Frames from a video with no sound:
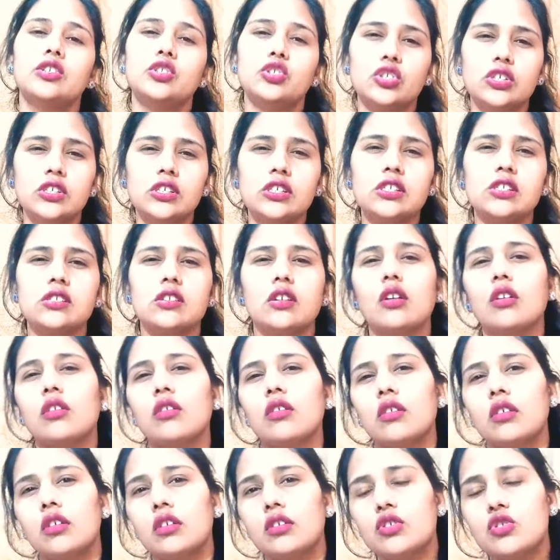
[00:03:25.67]
Just
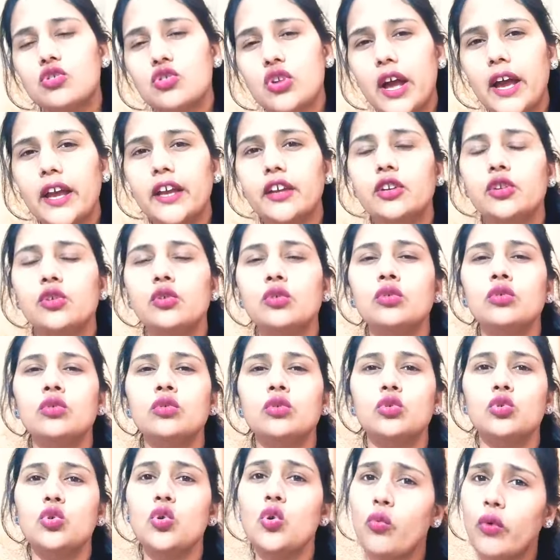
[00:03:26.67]
try
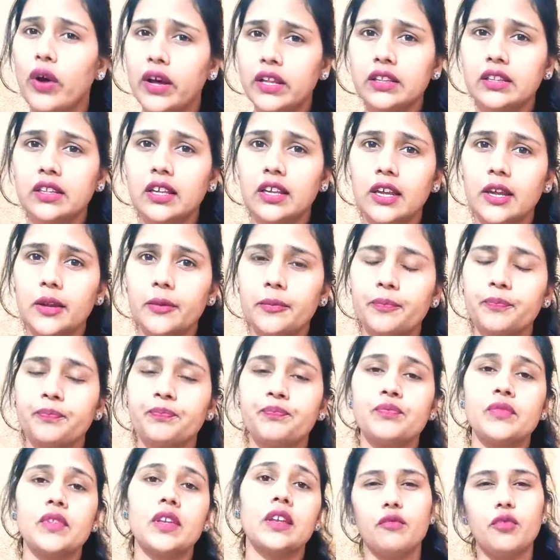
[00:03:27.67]
to do one thing.
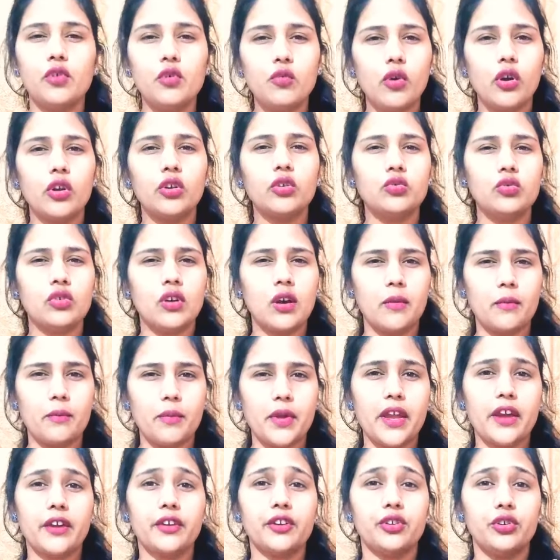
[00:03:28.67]
If you want to
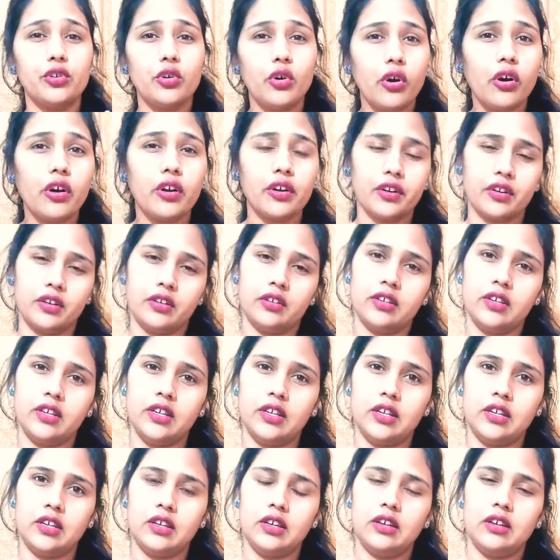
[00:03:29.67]
compare your
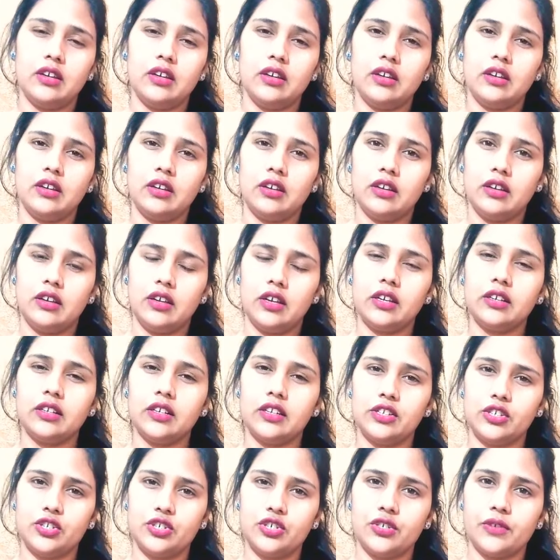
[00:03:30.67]

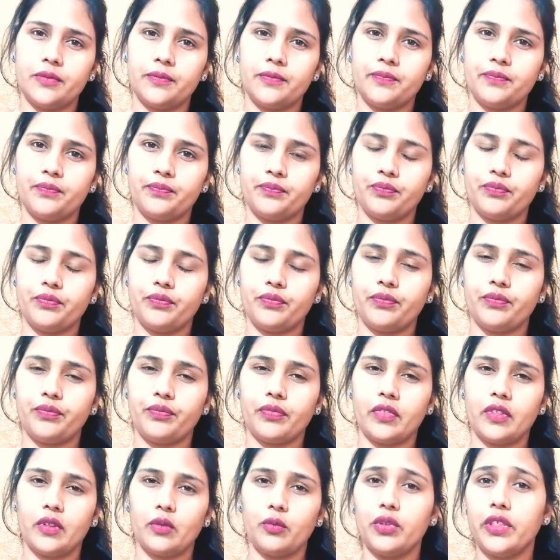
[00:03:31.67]
English
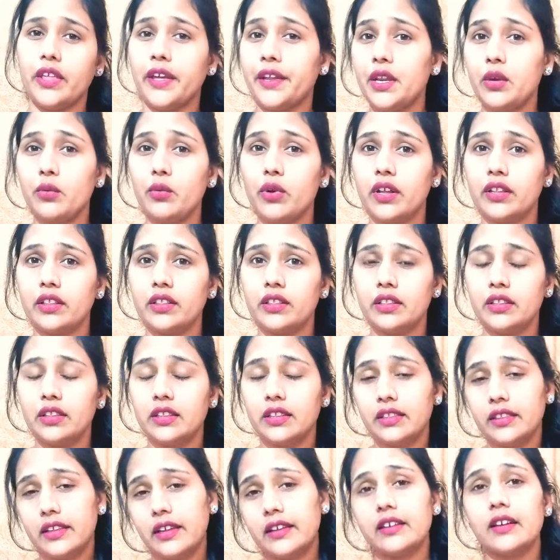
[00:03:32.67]
with anyone,
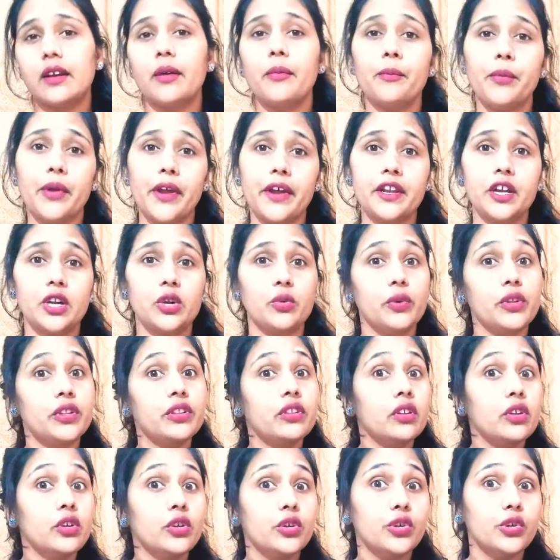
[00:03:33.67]
then compare it
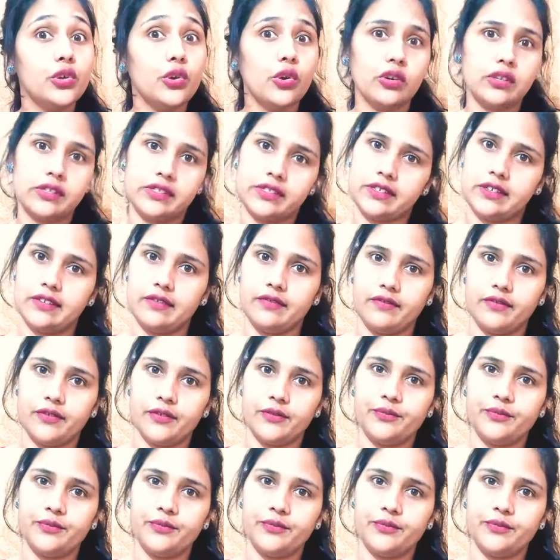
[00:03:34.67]
with yourself.